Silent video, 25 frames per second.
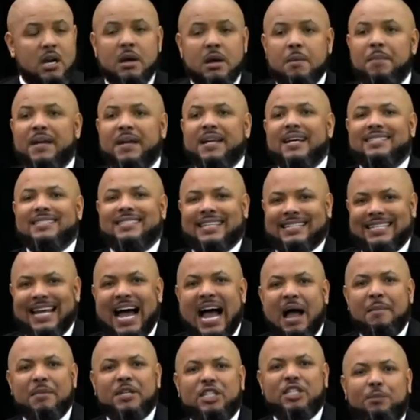Because the
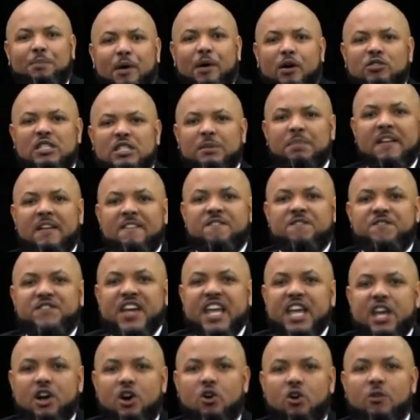time is supposed to be
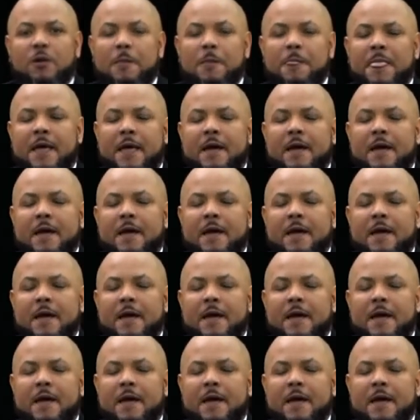filled